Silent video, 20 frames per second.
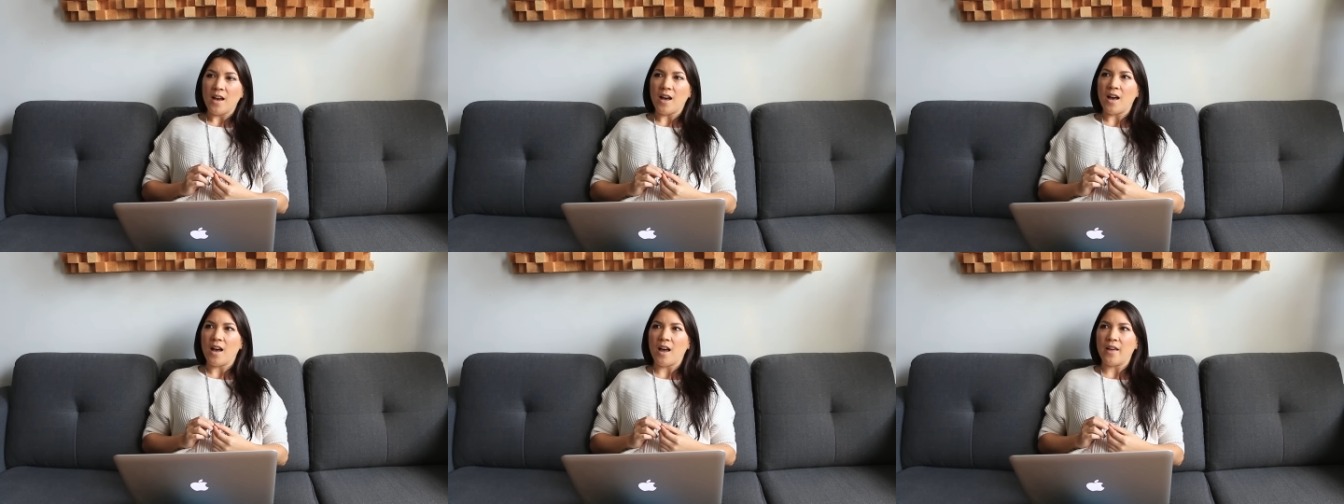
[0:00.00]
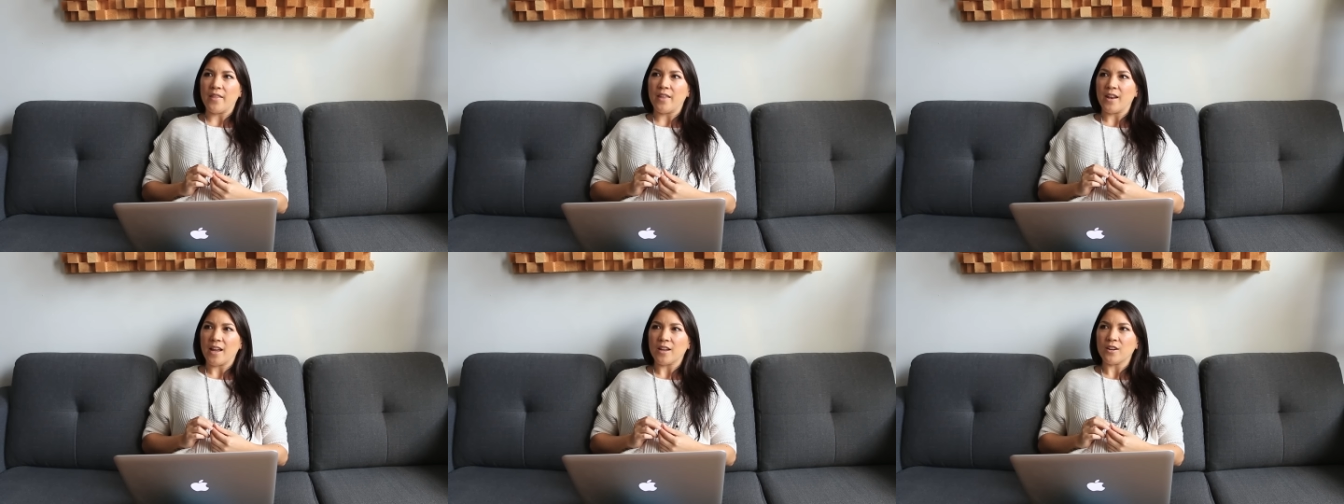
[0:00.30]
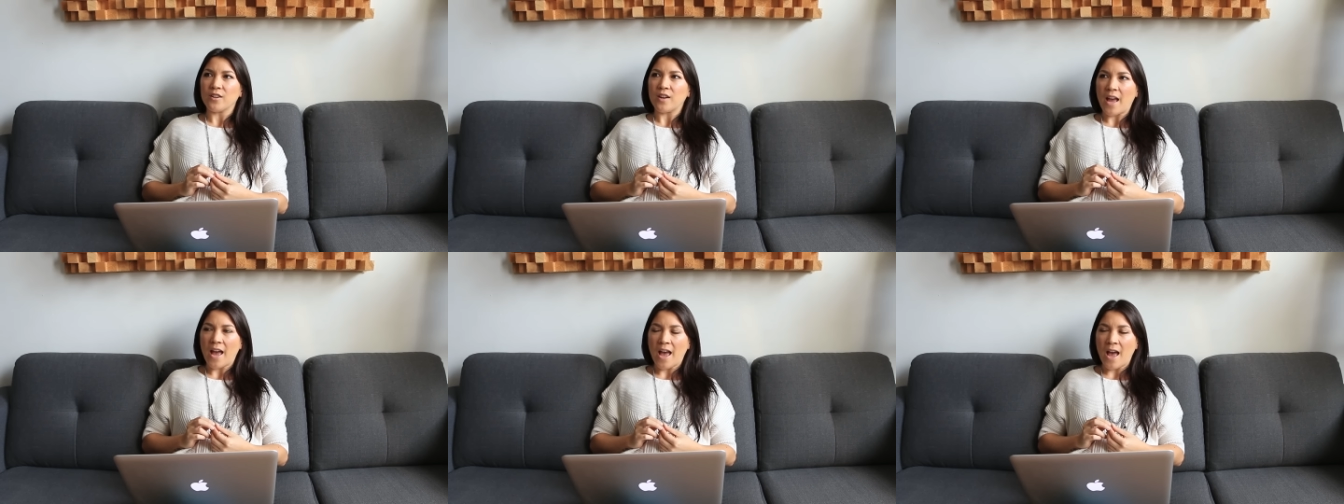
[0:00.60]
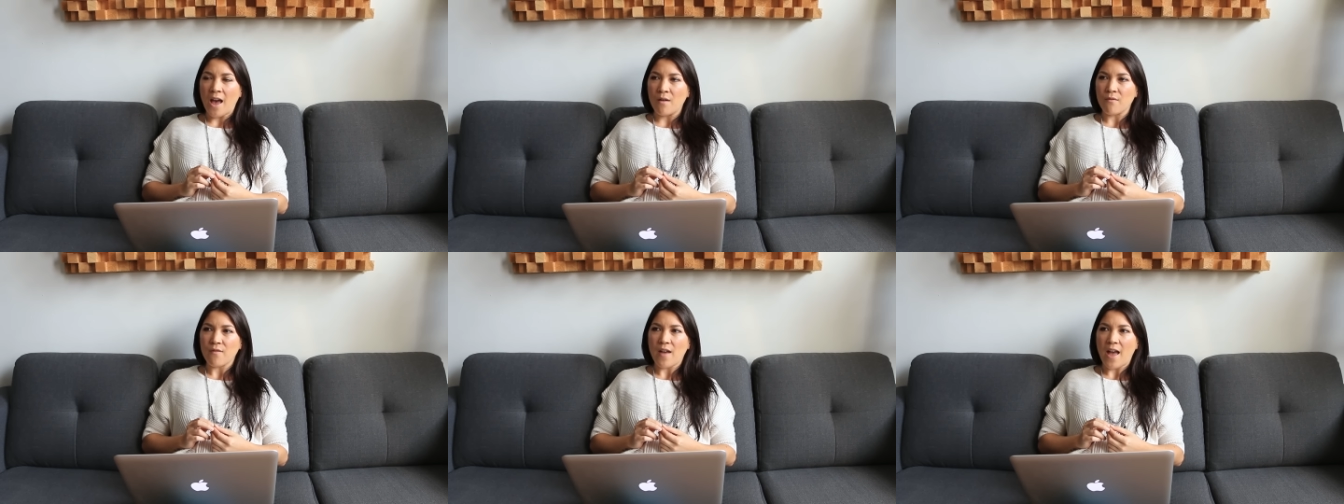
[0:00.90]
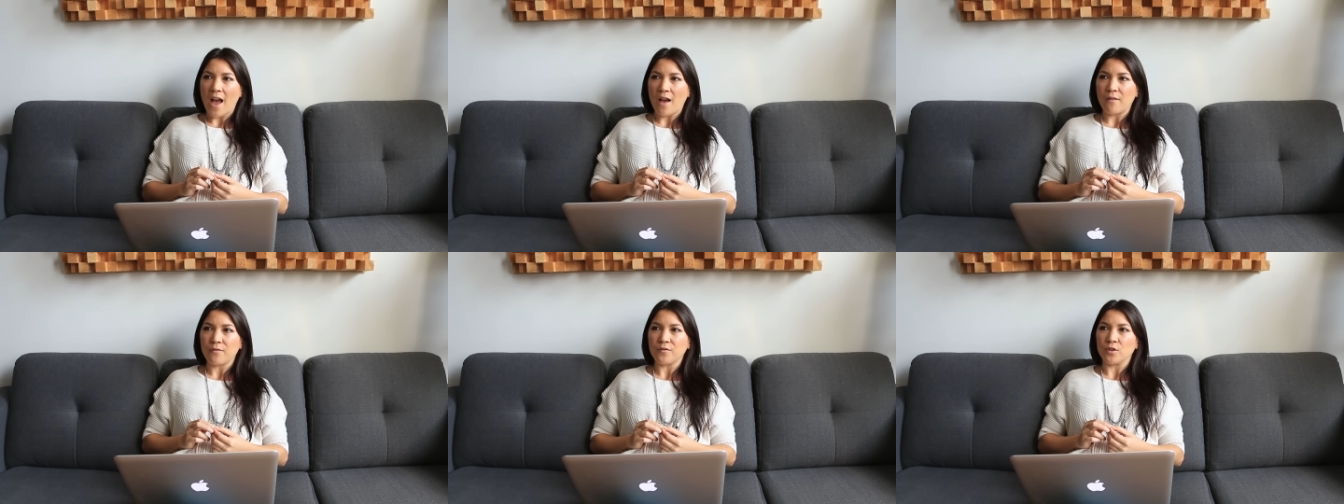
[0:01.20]
that I could have
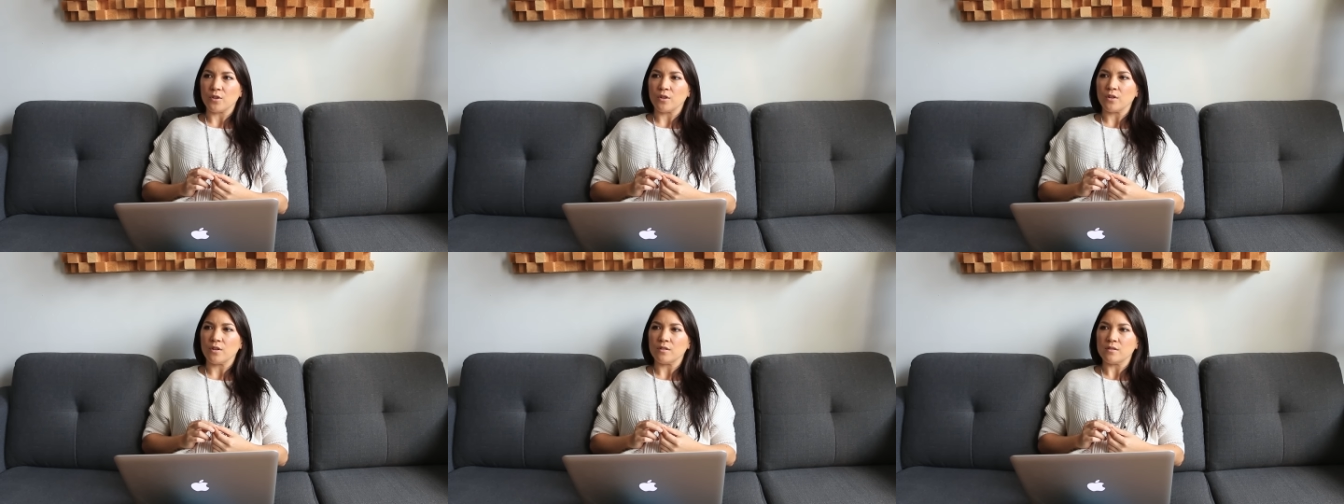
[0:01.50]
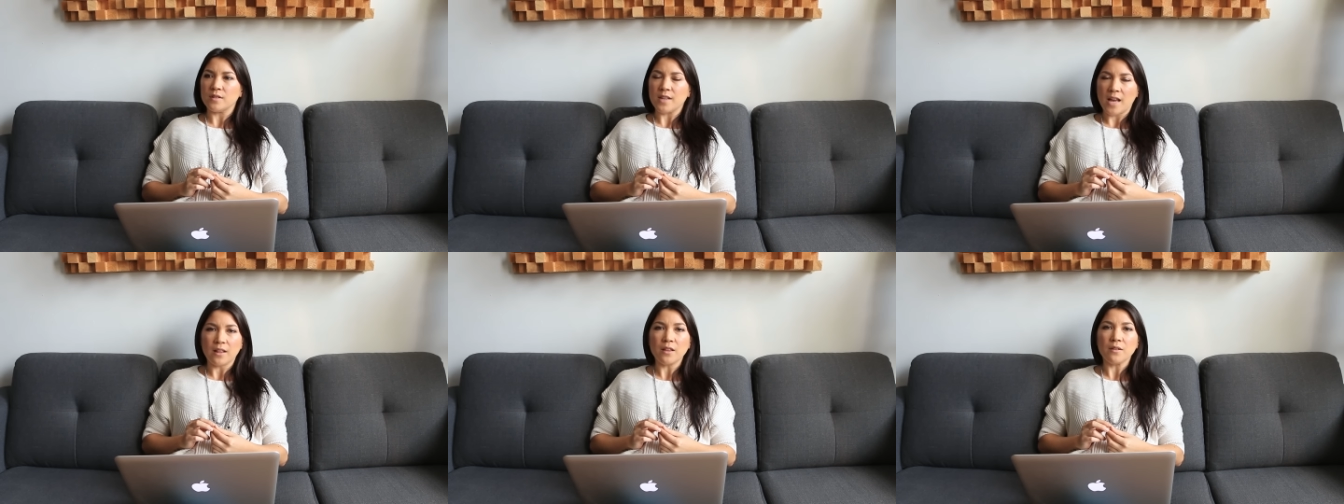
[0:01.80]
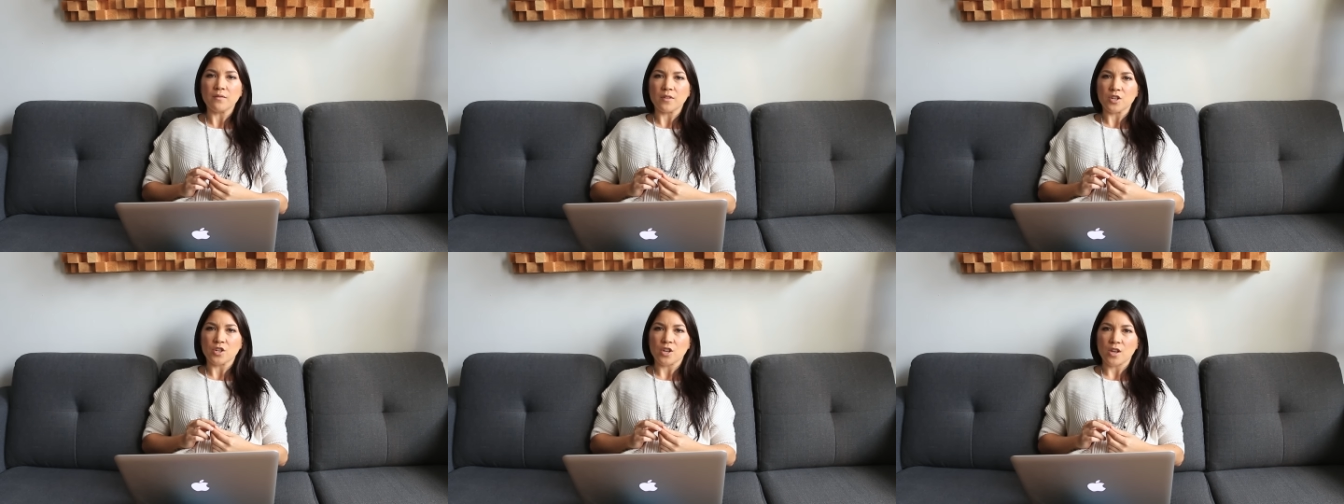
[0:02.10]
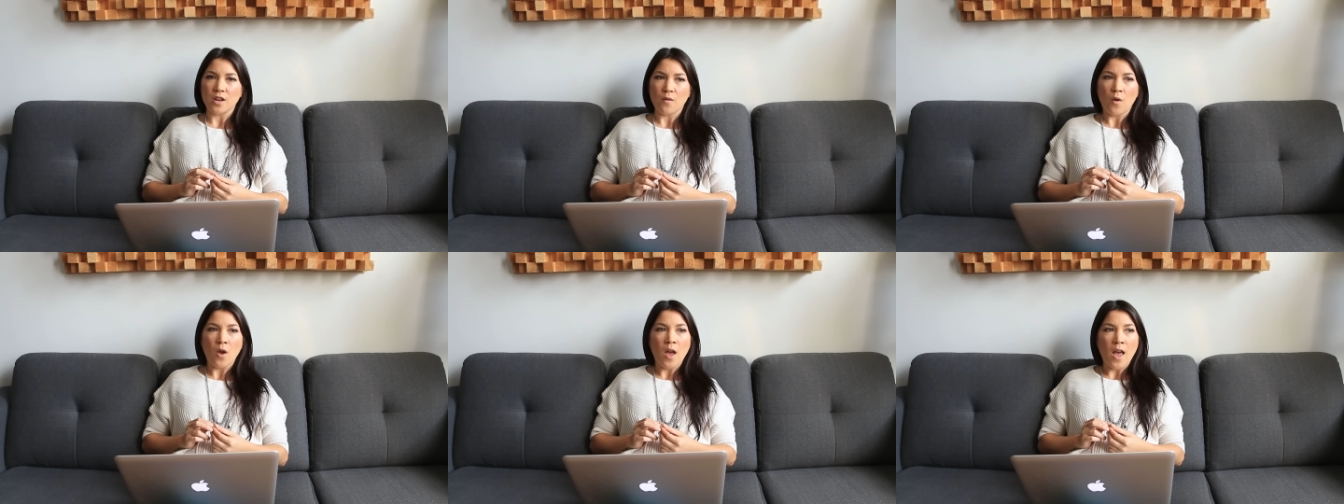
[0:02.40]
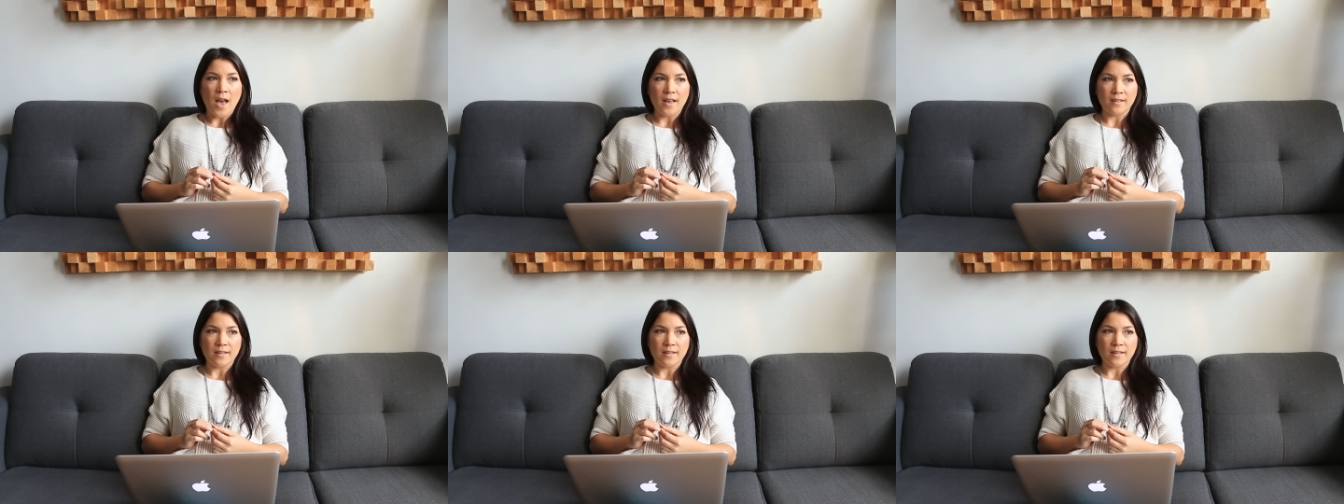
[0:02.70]
after television.